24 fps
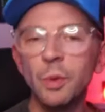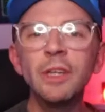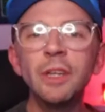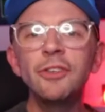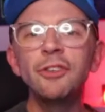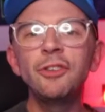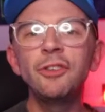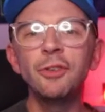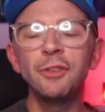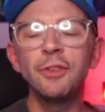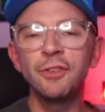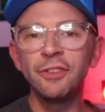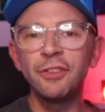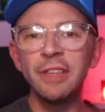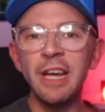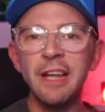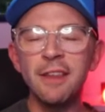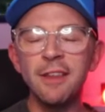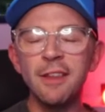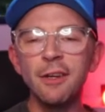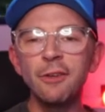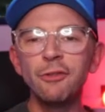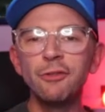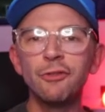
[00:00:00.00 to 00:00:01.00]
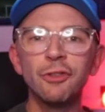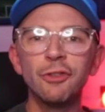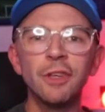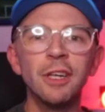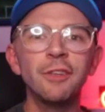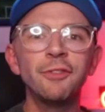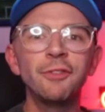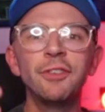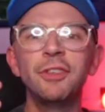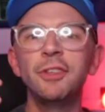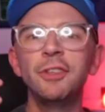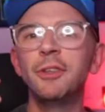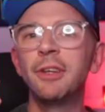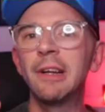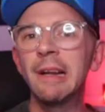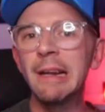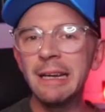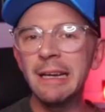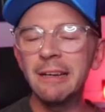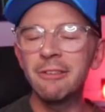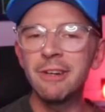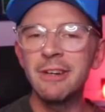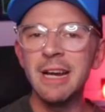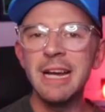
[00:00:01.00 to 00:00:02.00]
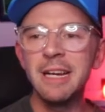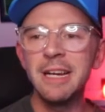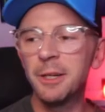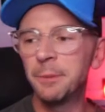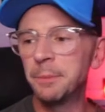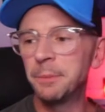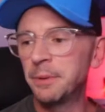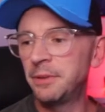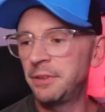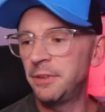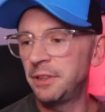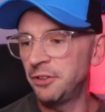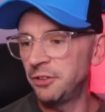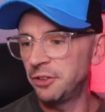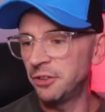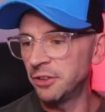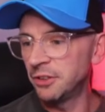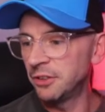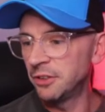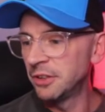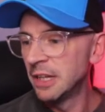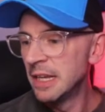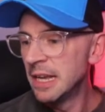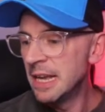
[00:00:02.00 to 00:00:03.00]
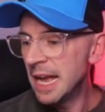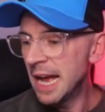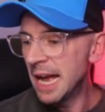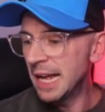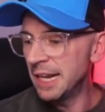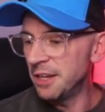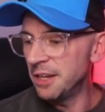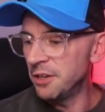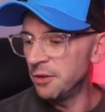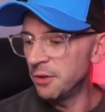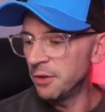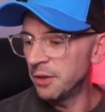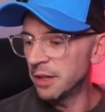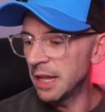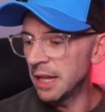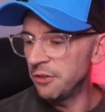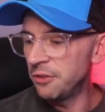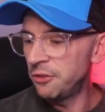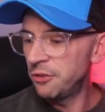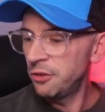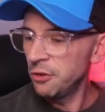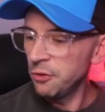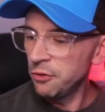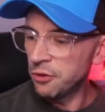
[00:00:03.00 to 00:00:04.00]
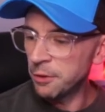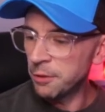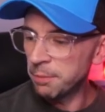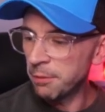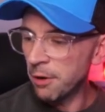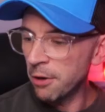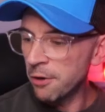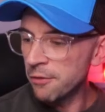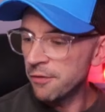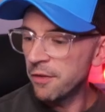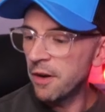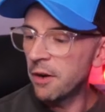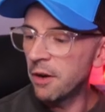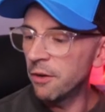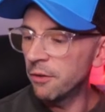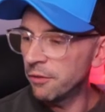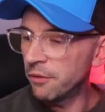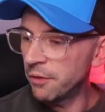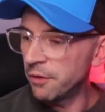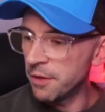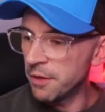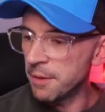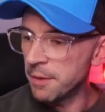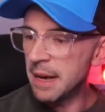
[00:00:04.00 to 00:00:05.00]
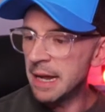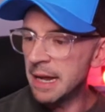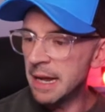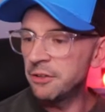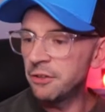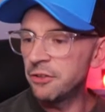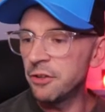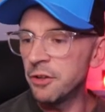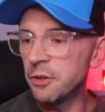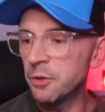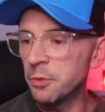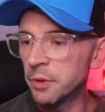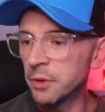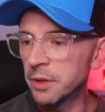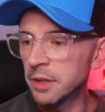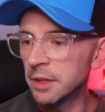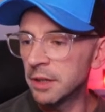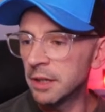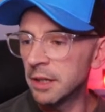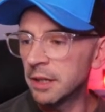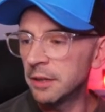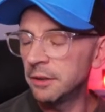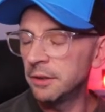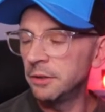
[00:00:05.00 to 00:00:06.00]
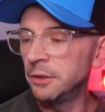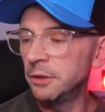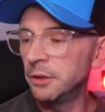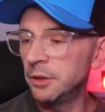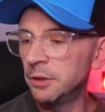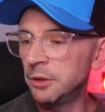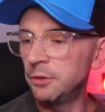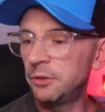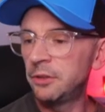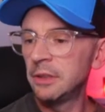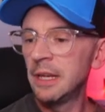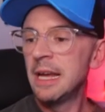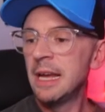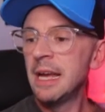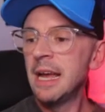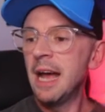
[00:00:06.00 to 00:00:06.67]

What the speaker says: Once you have set those drafts, you click create competitions and you then choose your profile for the manager that you want to use.